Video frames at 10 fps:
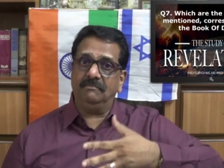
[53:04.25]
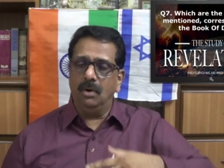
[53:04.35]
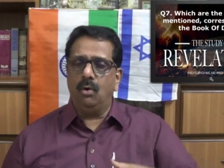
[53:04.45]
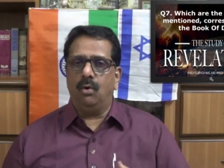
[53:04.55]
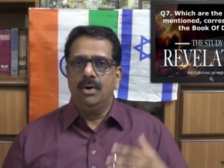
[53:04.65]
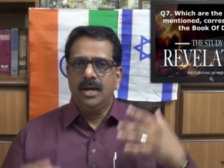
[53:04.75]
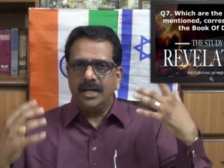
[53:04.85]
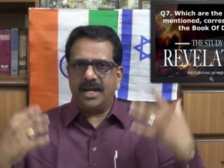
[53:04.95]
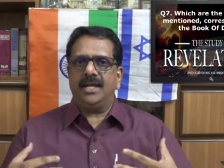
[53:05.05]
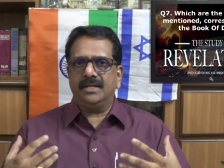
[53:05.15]
more
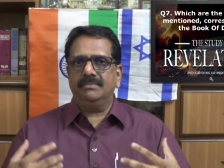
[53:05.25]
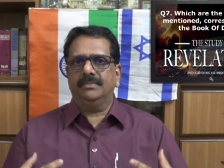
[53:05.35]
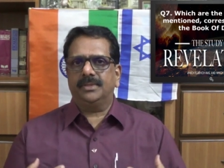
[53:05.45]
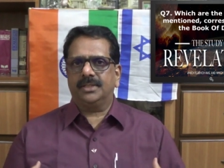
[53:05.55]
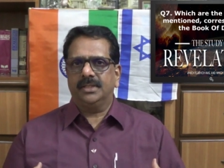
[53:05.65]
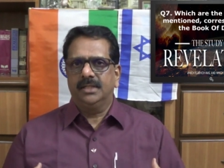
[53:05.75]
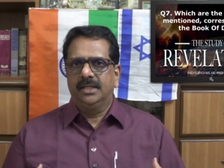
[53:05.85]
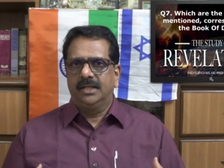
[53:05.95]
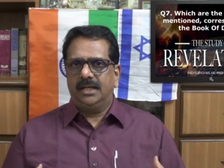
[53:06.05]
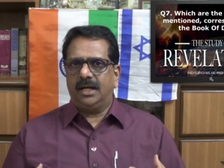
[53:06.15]
kingdoms,
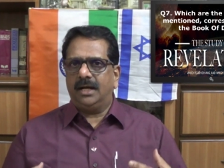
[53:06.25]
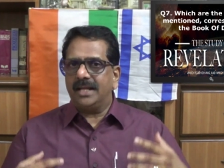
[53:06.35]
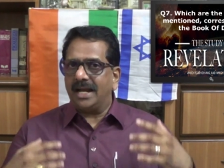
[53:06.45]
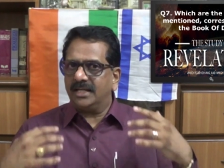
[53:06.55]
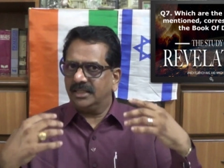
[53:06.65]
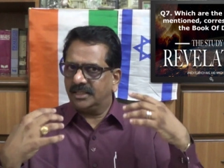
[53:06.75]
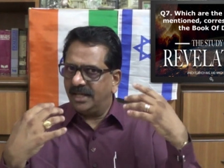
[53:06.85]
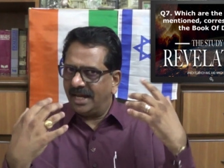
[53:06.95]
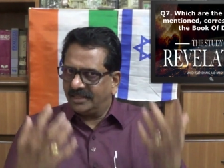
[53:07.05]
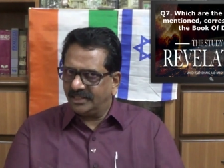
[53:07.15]
uh, that is
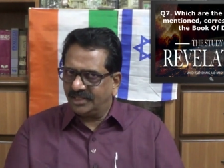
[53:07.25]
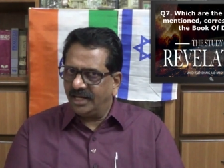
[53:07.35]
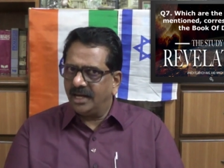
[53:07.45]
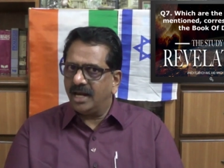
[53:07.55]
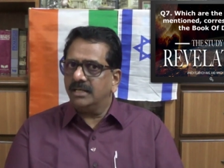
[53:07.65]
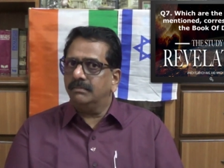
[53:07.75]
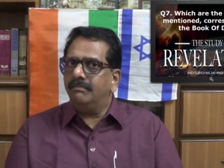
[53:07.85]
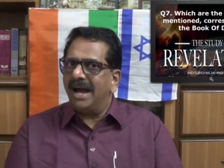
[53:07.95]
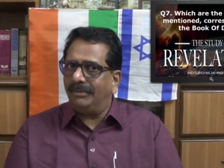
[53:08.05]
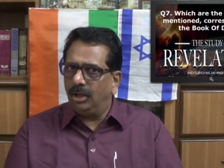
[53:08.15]
the existing kingdom
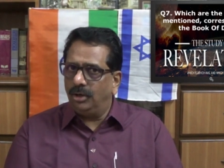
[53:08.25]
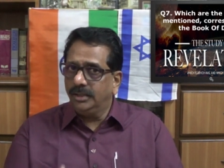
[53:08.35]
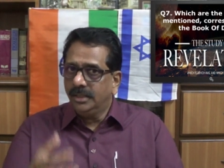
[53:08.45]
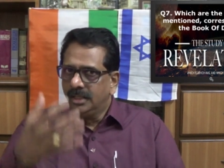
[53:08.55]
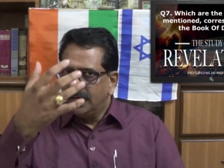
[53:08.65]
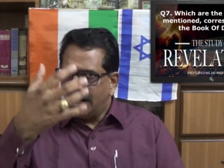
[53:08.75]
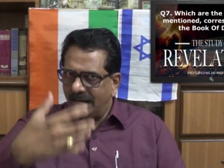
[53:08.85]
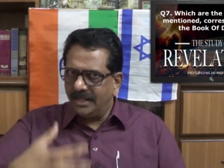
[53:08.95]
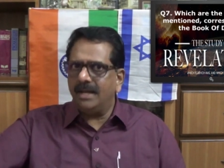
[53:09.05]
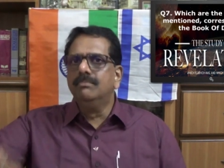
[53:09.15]
Babylon,
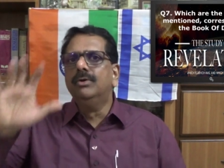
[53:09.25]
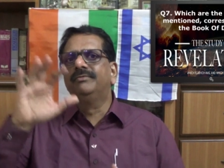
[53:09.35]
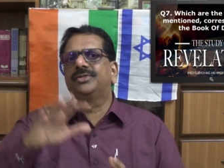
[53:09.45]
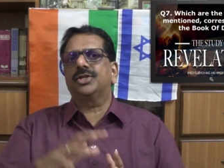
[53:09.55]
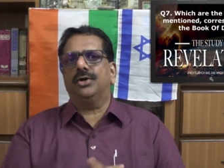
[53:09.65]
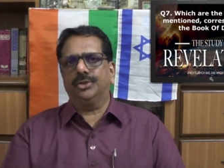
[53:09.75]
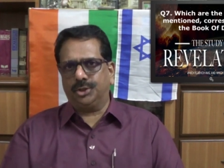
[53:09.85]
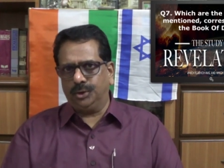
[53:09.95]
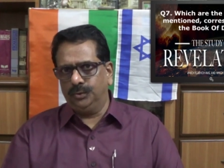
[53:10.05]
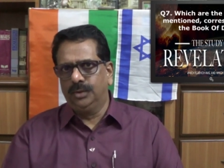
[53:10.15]
and then moves on
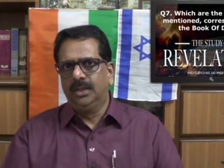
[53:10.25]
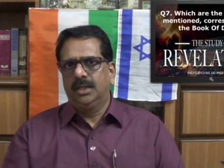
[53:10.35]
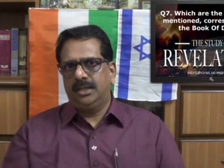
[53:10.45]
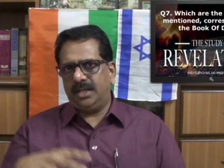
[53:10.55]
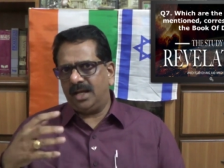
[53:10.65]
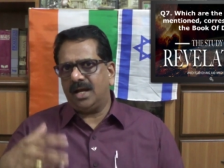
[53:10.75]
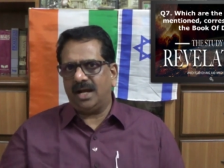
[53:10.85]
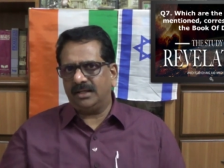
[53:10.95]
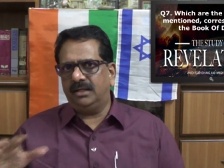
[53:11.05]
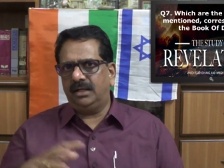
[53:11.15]
to the
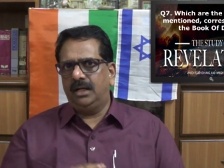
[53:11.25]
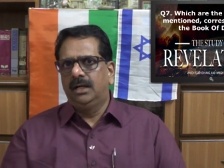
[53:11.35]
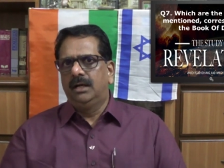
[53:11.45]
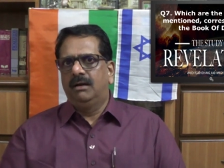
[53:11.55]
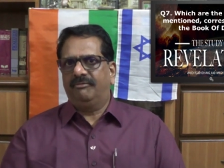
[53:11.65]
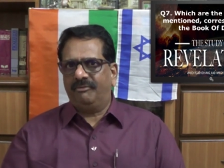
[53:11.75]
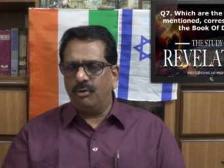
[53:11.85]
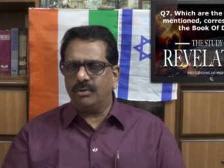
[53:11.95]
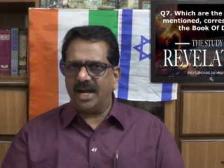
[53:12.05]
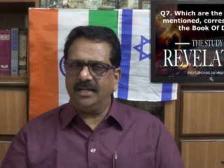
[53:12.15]
other
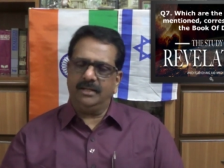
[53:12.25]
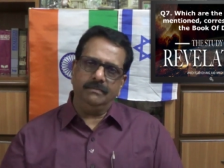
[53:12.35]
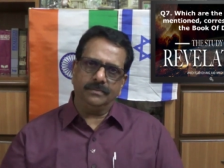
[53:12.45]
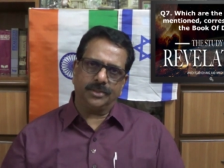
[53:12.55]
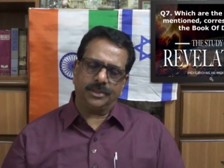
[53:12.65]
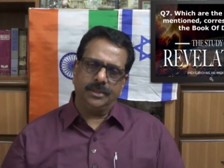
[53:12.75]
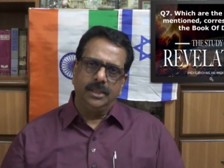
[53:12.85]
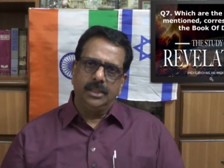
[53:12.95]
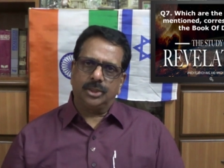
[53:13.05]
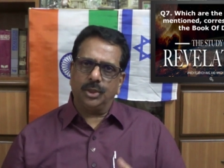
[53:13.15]
four kingdoms.
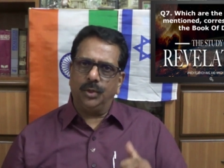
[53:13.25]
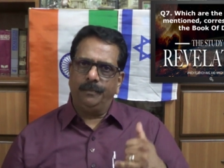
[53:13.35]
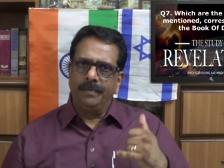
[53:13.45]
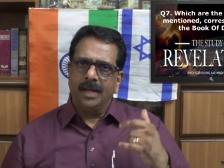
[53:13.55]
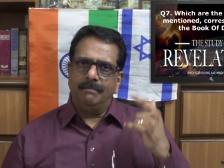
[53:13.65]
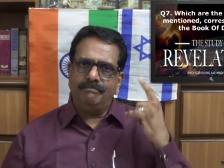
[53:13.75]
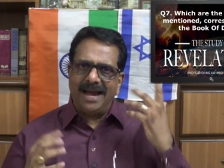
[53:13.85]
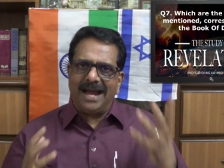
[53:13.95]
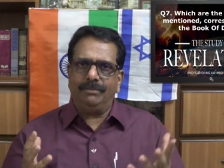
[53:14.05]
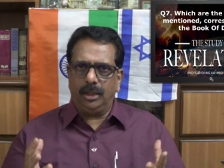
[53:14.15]
So
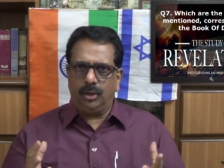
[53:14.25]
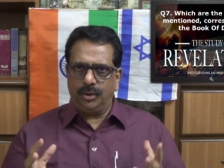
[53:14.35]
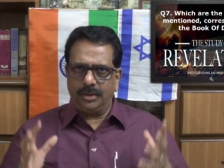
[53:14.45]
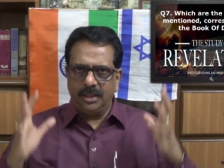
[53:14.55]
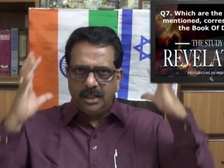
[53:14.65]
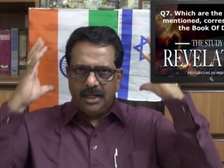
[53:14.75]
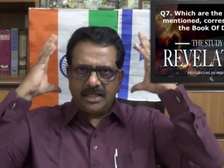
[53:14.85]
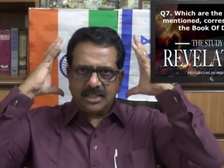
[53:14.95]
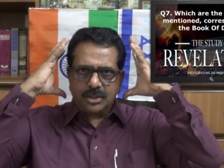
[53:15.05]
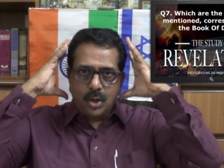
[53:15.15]
Babylon
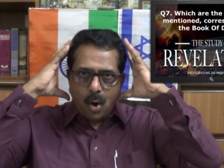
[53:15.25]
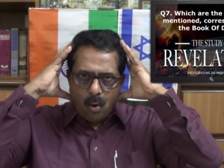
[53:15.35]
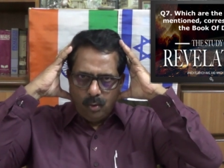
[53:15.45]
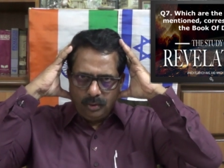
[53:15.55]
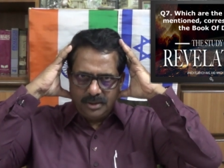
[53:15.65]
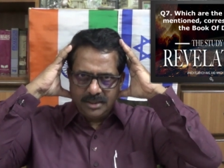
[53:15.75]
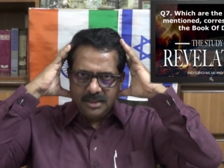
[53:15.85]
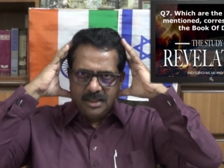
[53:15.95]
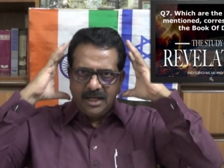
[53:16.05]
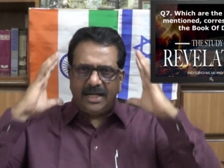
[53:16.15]
is gold.
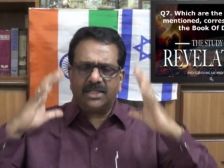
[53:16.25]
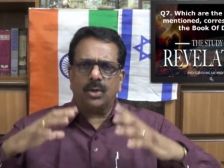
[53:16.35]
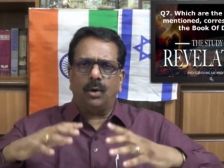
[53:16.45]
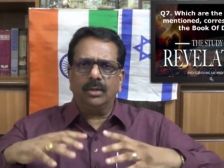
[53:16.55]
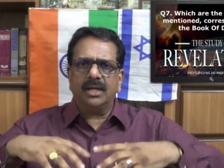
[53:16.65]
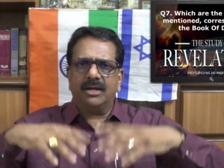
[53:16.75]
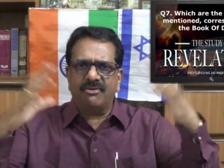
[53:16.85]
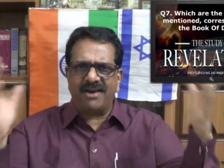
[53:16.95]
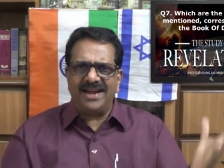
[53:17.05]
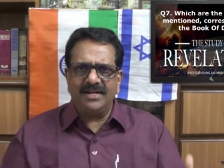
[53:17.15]
It's all the
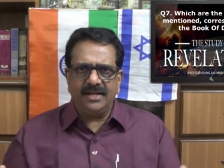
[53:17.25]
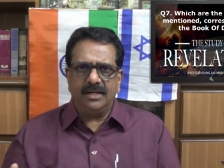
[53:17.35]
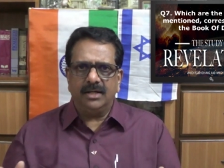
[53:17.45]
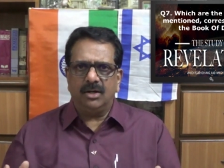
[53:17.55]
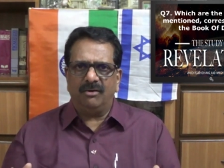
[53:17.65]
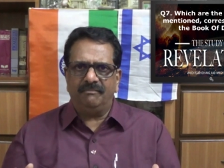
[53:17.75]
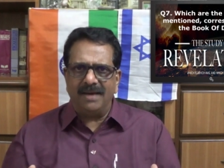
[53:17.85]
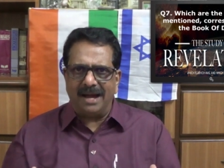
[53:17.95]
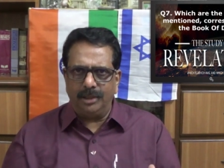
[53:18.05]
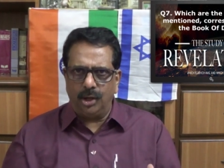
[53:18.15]
grandeur of
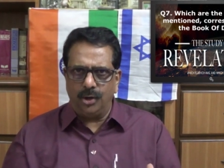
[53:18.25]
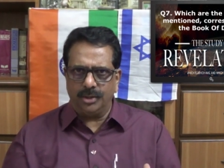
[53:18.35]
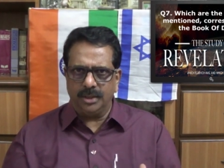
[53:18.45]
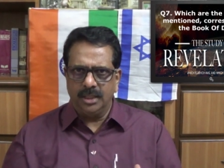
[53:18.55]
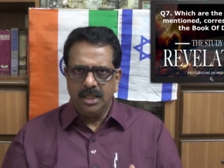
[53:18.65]
Babylon